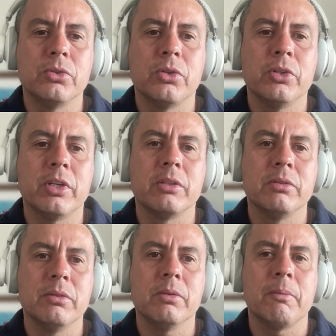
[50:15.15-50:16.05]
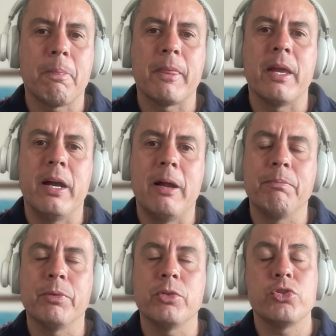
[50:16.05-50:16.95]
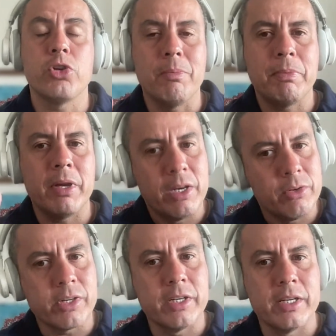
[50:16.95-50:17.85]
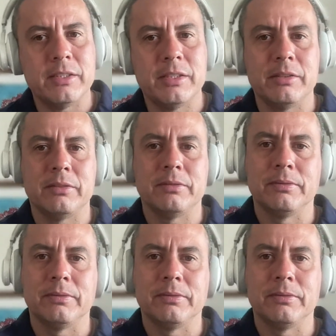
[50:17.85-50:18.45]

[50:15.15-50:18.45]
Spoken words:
so you can chop and organize it.